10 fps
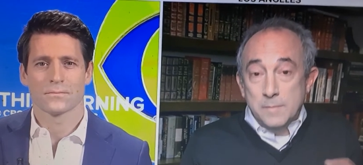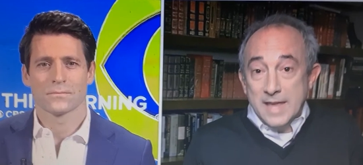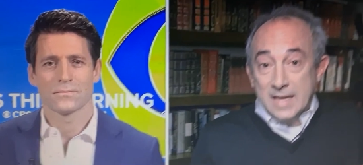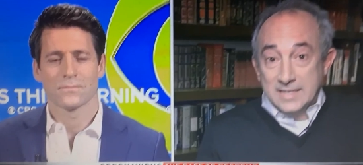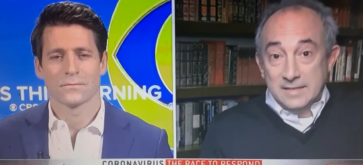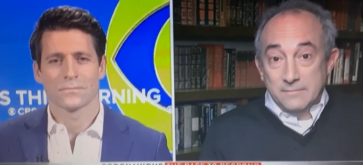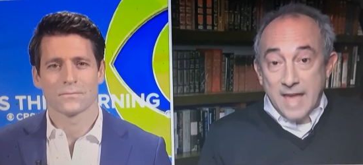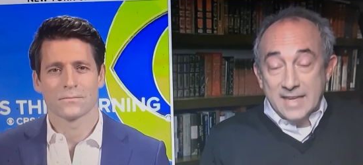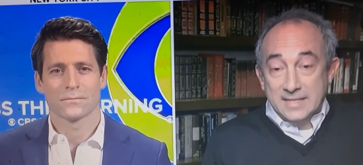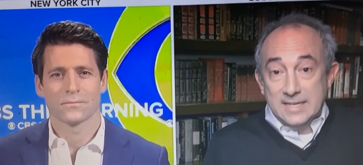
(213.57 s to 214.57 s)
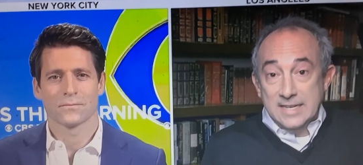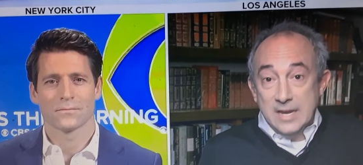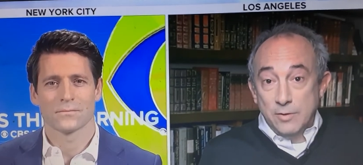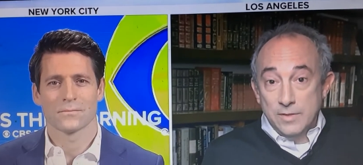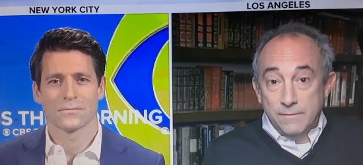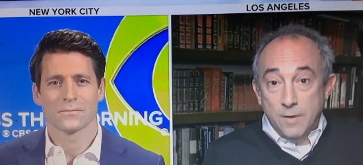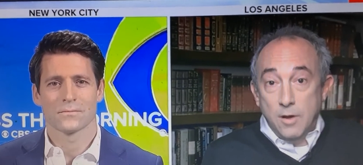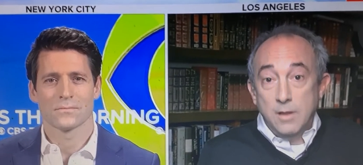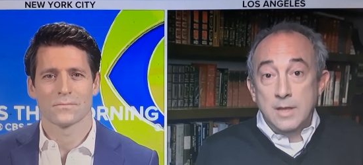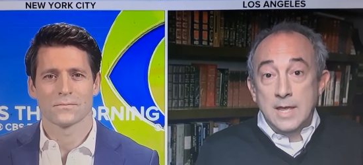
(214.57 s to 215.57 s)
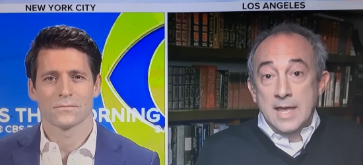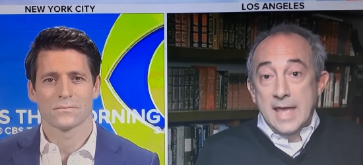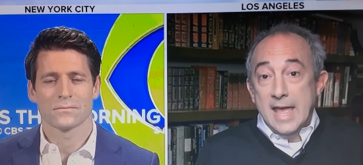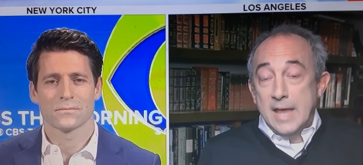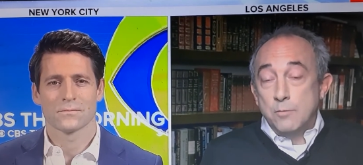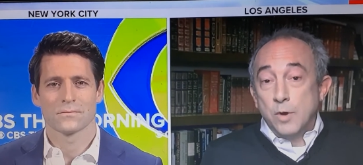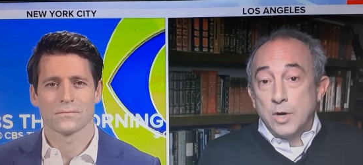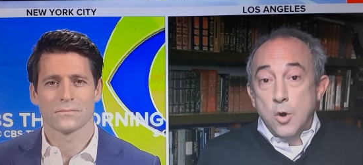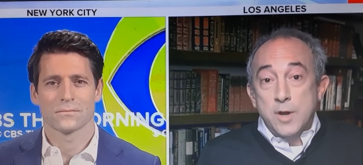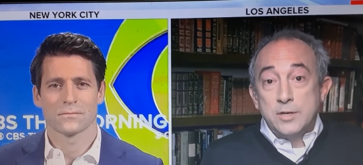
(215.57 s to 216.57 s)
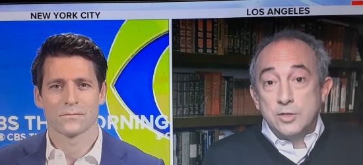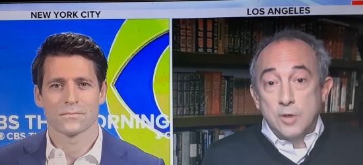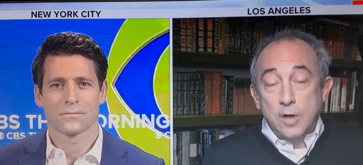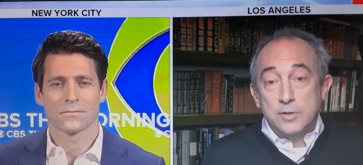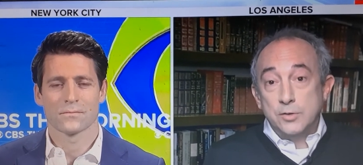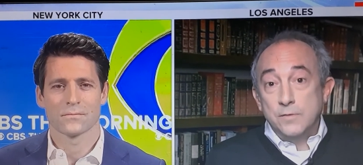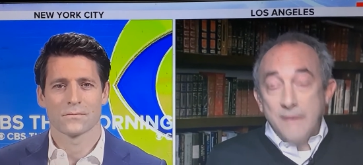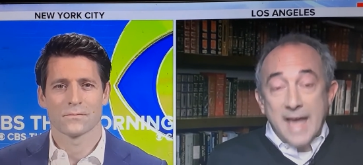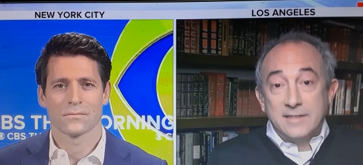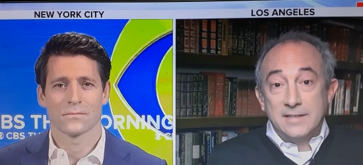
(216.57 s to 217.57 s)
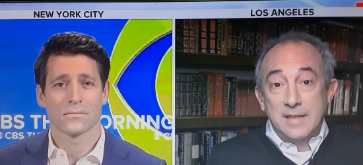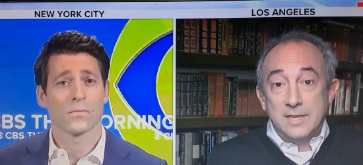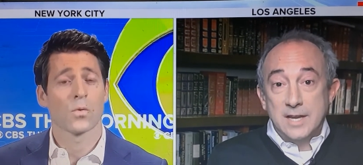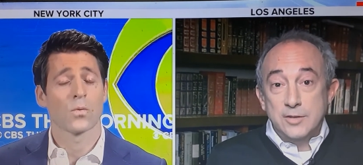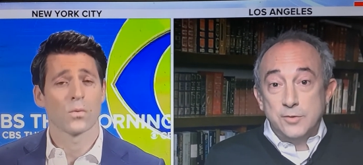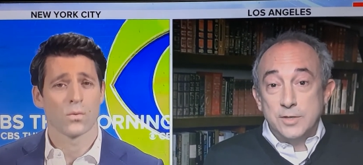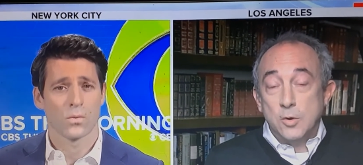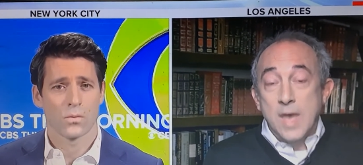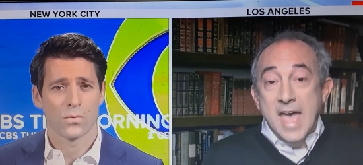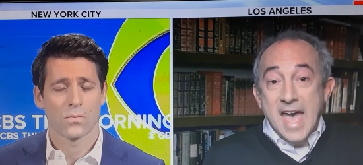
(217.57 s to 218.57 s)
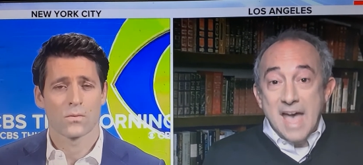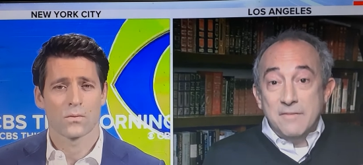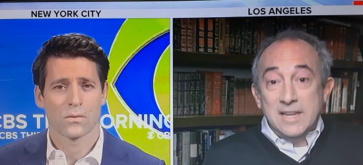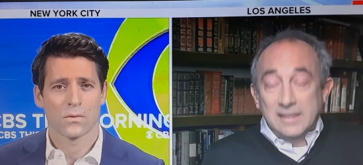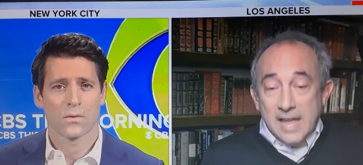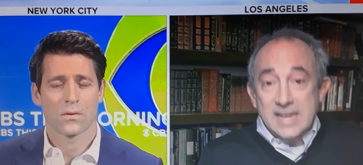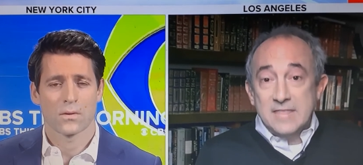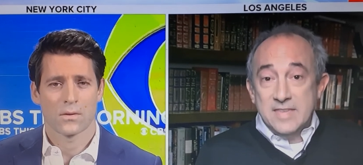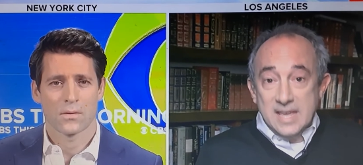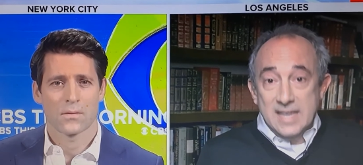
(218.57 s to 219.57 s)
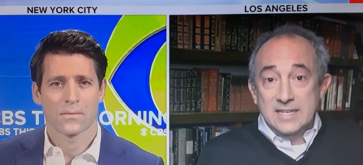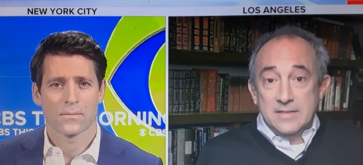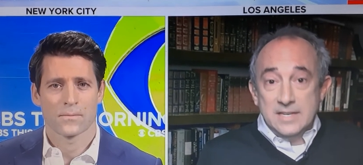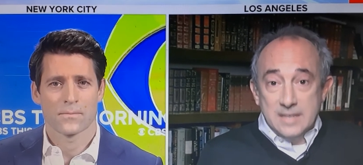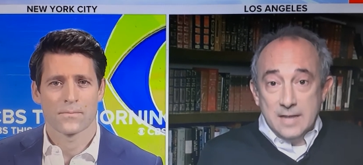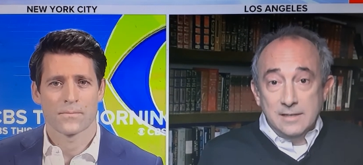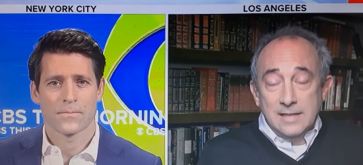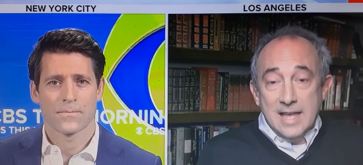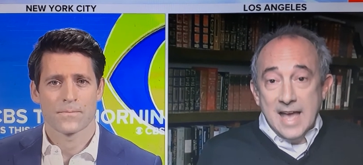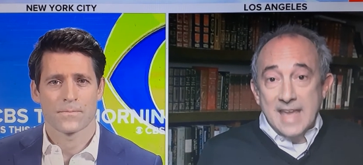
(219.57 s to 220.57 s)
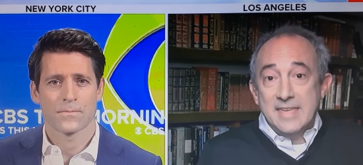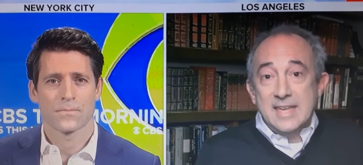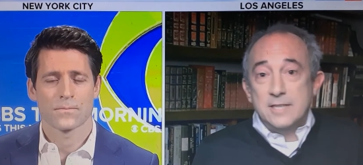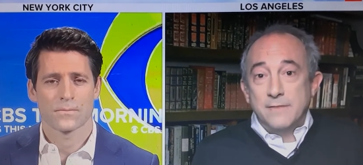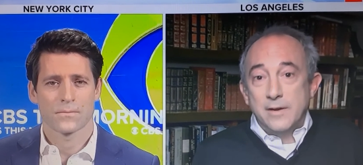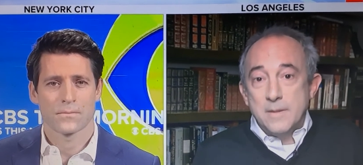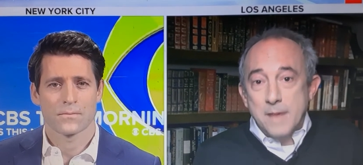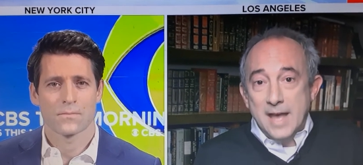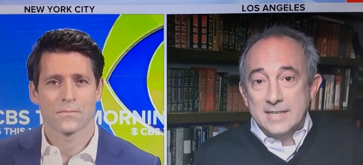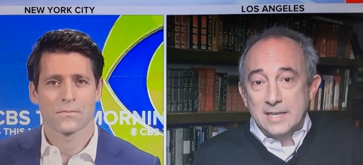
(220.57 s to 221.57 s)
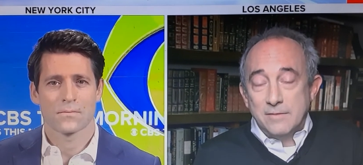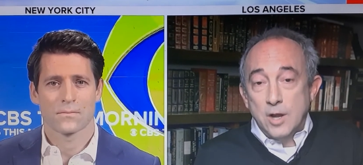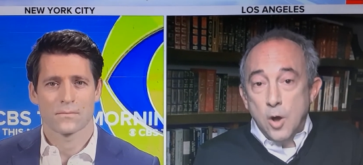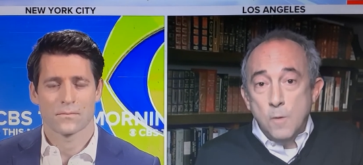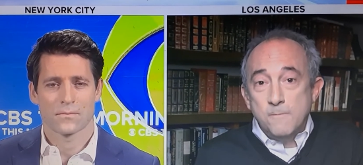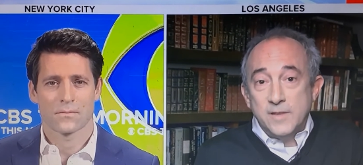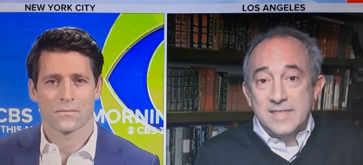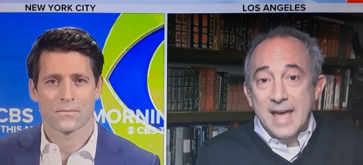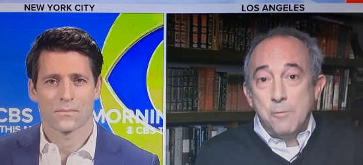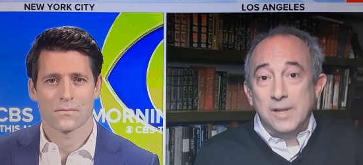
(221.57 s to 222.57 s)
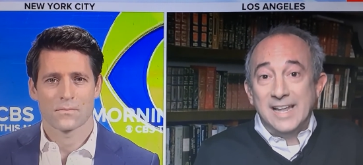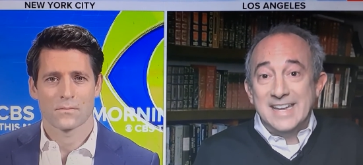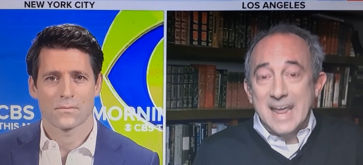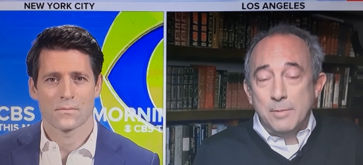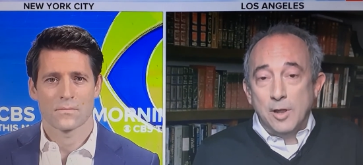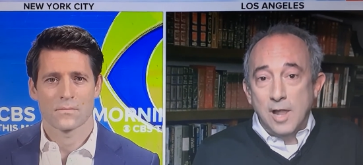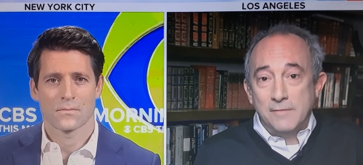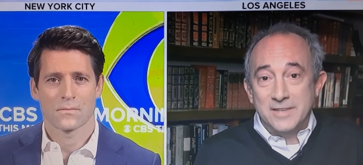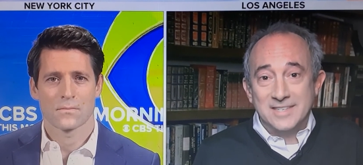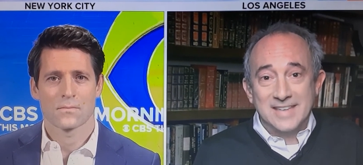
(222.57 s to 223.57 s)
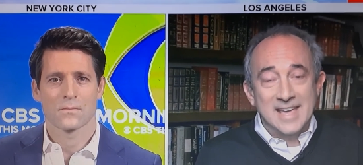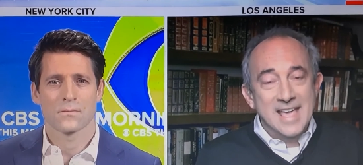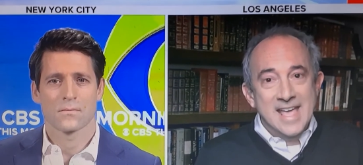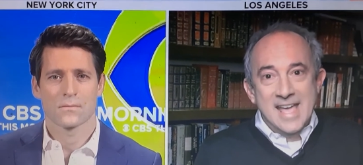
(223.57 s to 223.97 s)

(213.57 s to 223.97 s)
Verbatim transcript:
Speaker 1: be vaccine here in the fall and we're going to start to vaccinate the country. So having light at the end of the tunnel, I think it's very positive, and hopefully that will enable all of us to say,